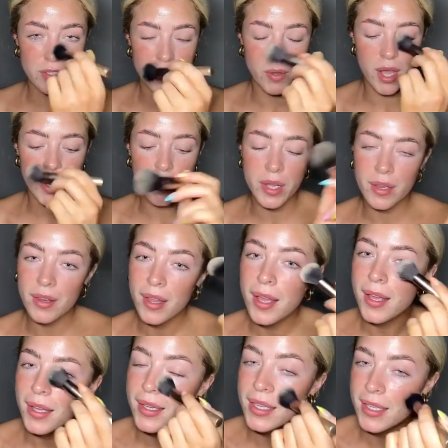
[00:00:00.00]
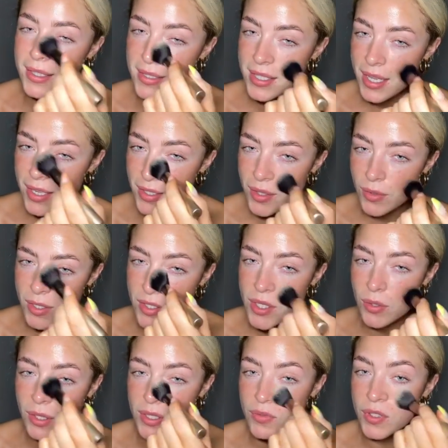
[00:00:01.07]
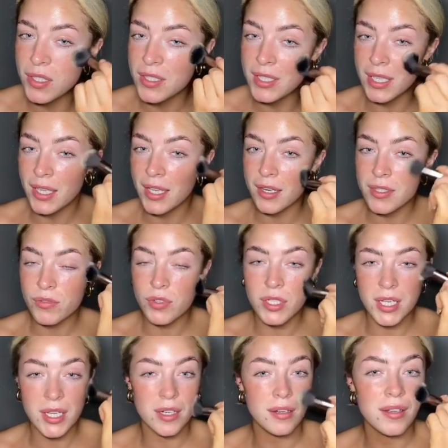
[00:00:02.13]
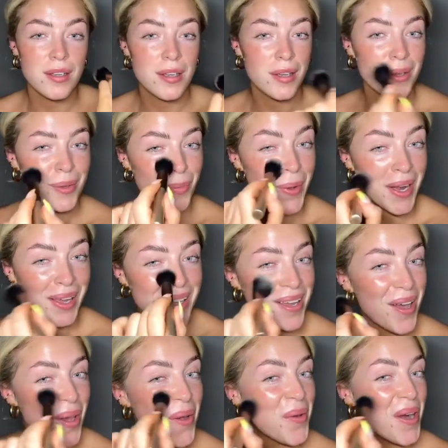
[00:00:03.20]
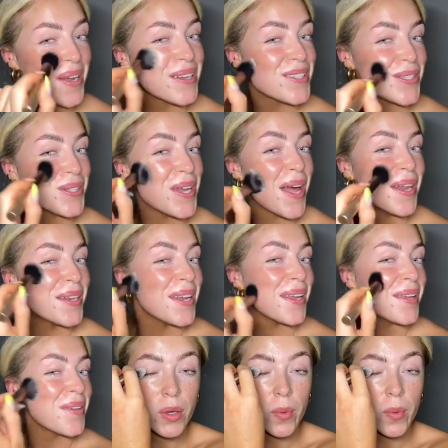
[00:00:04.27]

So I will continue to do this ridiculous routine when I go on a sun holiday.